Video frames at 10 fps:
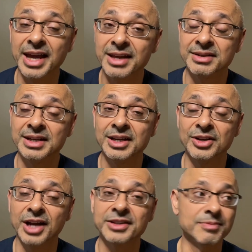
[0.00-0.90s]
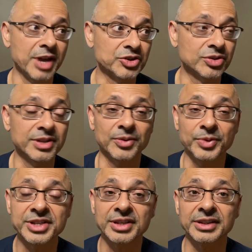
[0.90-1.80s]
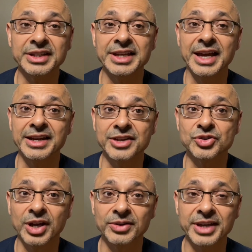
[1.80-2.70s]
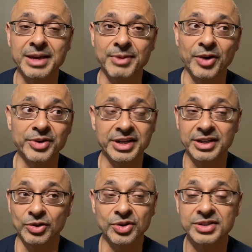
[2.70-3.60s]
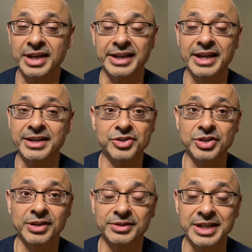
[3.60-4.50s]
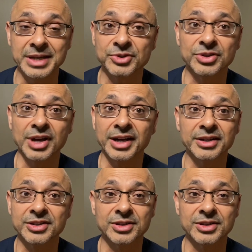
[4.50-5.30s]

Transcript: And not to mention that recently the NHL came out and it looks like NHL teams are not going to